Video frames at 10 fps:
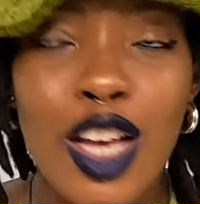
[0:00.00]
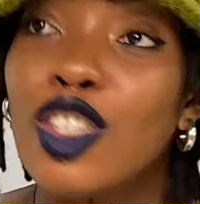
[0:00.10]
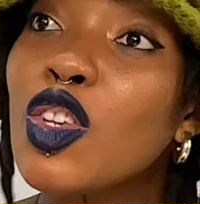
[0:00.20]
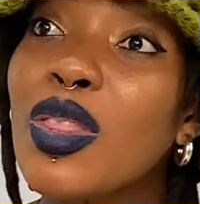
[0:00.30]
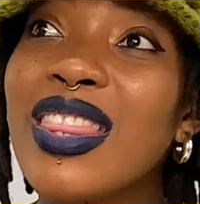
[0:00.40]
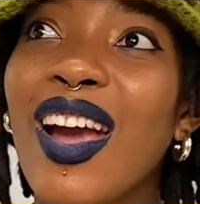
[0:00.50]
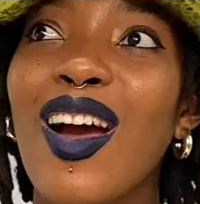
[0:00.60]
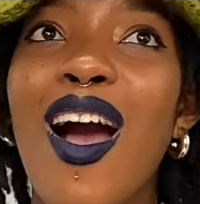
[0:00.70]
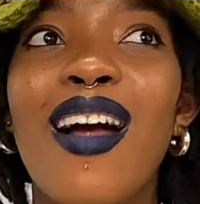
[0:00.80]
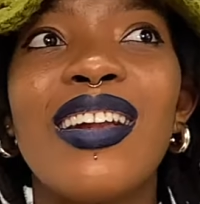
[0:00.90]
So there
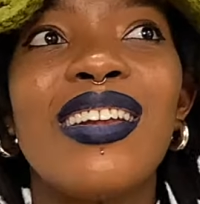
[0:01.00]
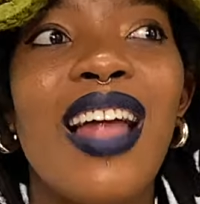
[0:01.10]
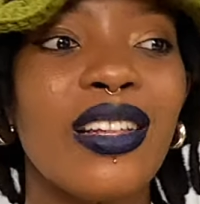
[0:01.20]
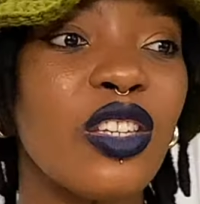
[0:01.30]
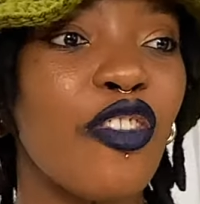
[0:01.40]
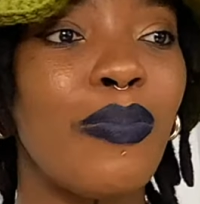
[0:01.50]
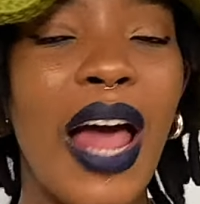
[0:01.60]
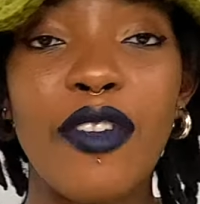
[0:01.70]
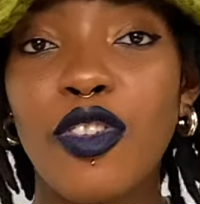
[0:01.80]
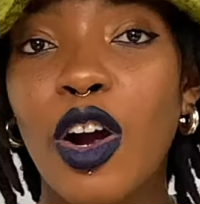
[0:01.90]
are lots of
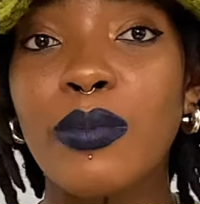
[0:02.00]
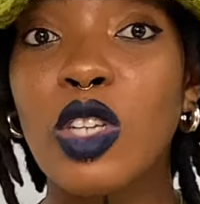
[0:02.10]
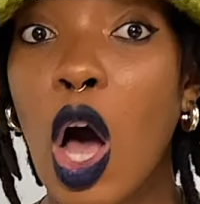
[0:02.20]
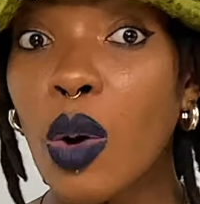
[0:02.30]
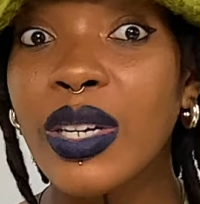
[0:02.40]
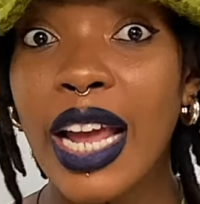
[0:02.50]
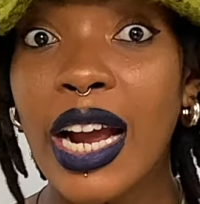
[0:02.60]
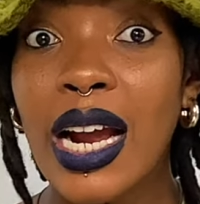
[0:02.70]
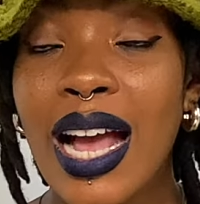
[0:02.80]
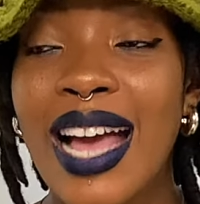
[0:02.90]
platforms out
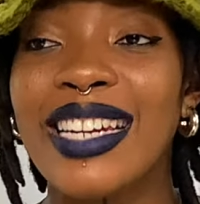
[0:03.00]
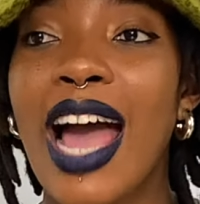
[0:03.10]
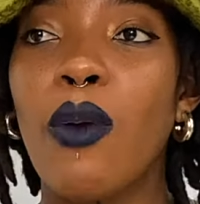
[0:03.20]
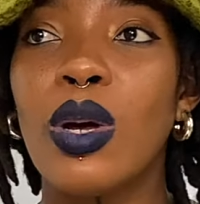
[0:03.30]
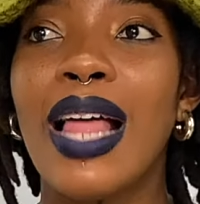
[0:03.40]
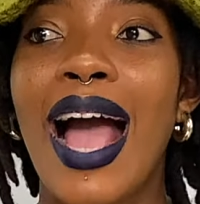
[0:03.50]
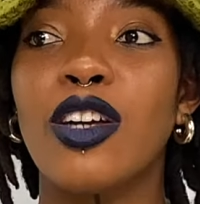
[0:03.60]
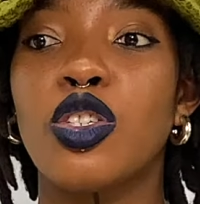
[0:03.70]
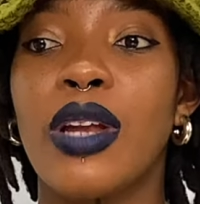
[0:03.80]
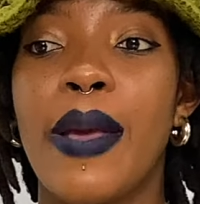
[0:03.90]
there that will
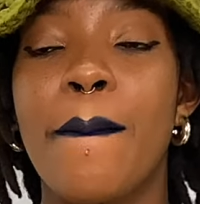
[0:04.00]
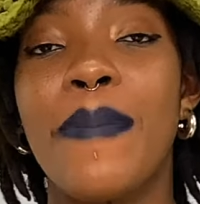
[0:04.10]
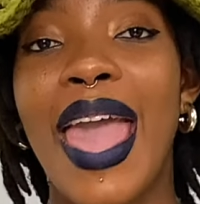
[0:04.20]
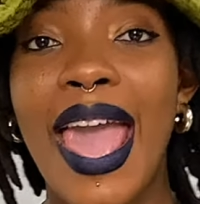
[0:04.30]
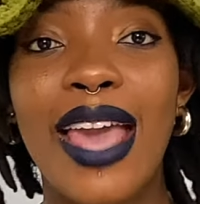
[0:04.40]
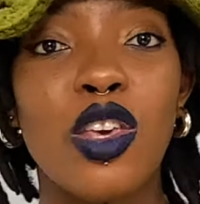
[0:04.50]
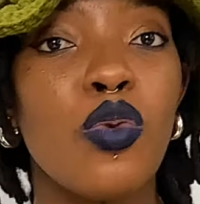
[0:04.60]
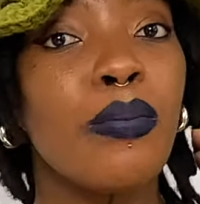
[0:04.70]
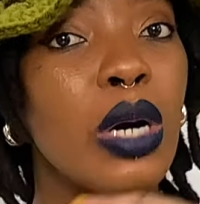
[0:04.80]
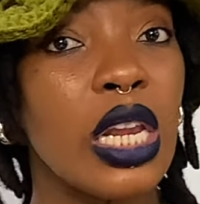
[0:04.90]
actually pay you
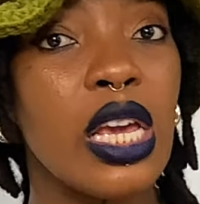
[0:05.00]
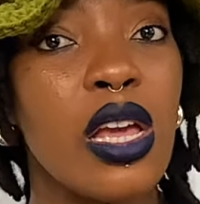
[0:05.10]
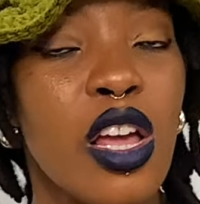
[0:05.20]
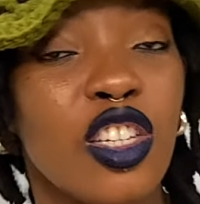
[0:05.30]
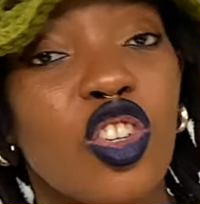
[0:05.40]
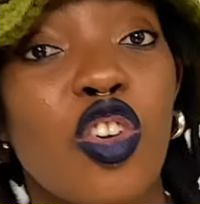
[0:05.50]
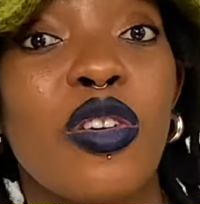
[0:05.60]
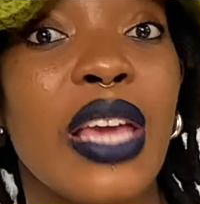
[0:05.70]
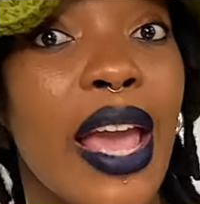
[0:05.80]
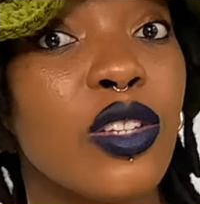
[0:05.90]
money to
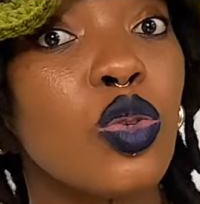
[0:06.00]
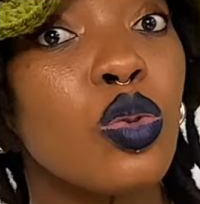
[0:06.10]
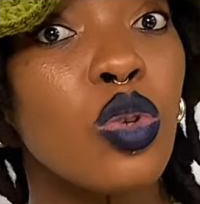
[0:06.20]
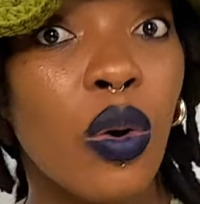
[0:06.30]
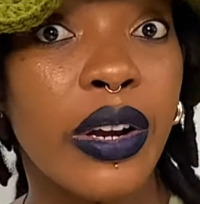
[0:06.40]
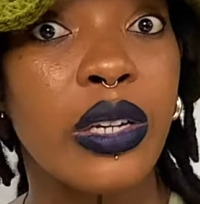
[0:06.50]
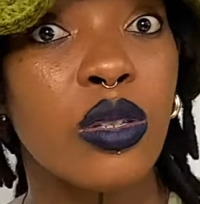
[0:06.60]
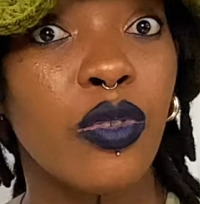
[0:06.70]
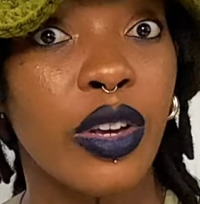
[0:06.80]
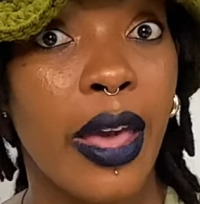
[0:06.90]
create
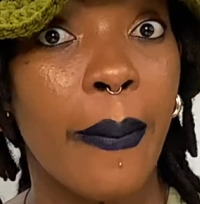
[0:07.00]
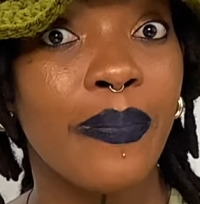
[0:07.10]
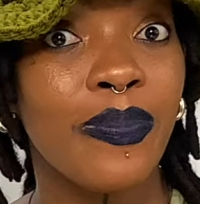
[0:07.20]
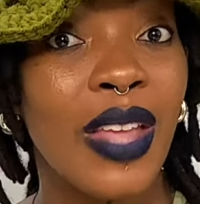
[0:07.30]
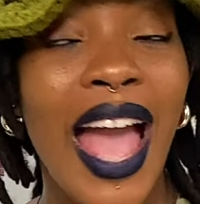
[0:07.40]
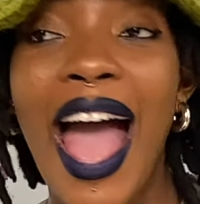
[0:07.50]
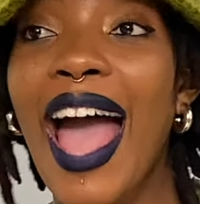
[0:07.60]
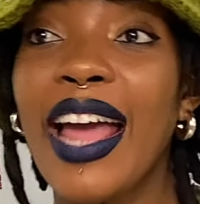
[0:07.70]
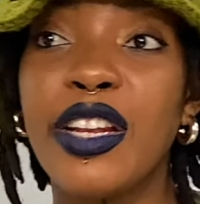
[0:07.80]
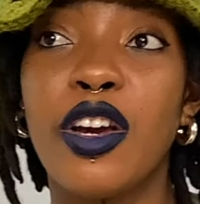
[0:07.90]
tutorials for them.
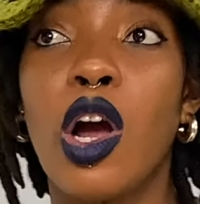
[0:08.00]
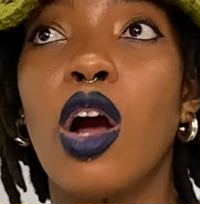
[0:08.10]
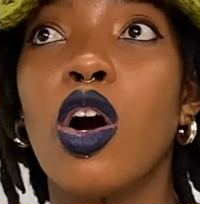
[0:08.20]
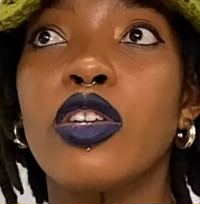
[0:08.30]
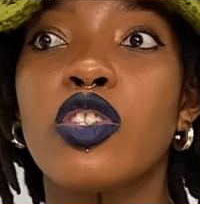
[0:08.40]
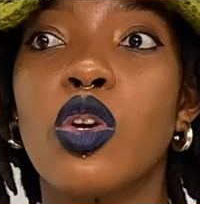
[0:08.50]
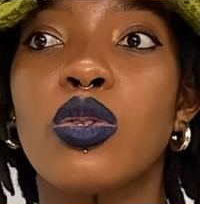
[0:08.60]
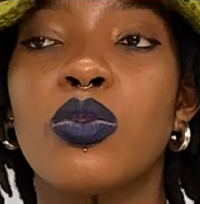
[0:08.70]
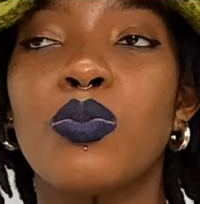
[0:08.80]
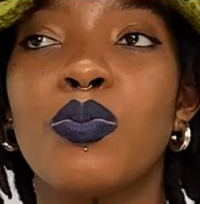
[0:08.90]
And there are also